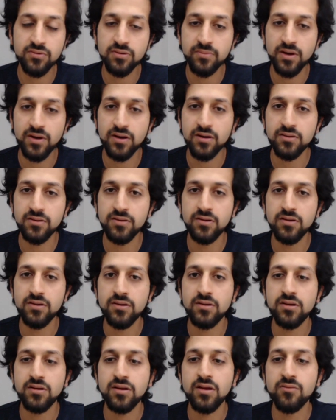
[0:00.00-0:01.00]
thought about
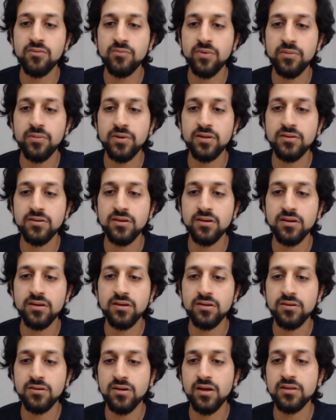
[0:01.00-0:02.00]

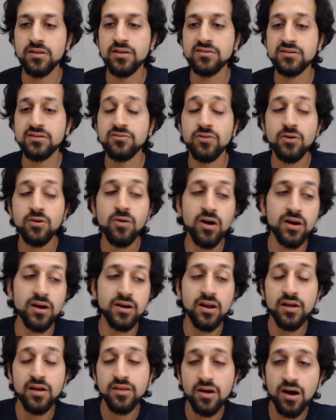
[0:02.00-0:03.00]
implementing? And does it require
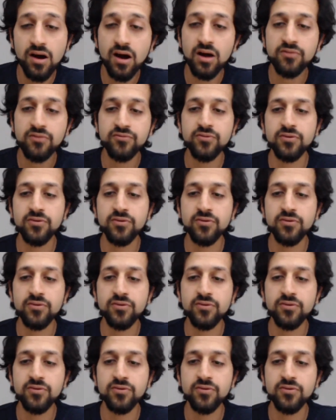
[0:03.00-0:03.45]
another hard?